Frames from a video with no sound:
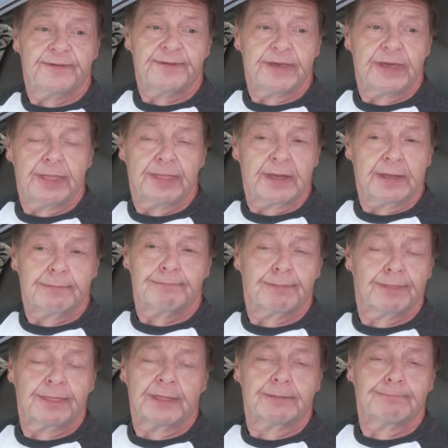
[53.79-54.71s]
see that
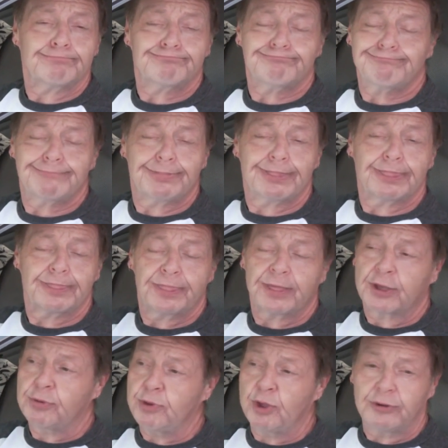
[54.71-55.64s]
the,
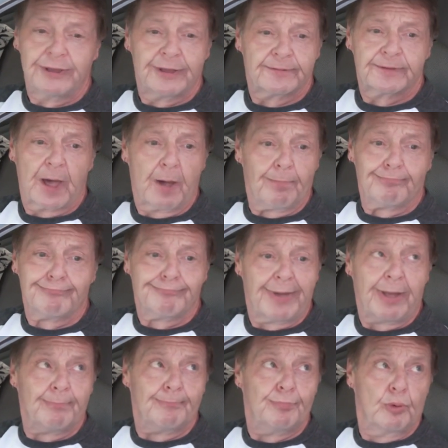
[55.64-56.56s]
the community has come
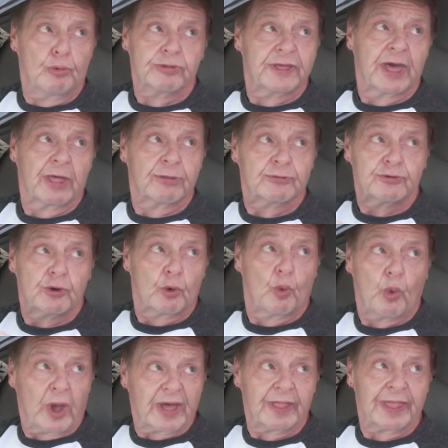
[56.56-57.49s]
and pulled together so
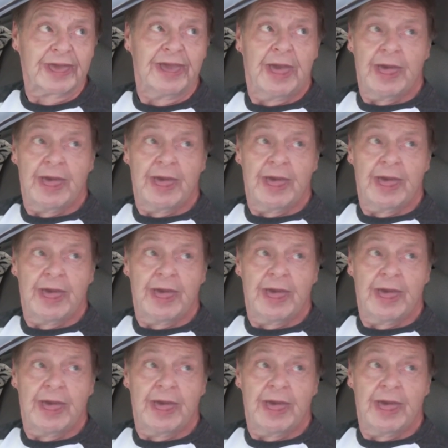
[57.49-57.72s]
quickly.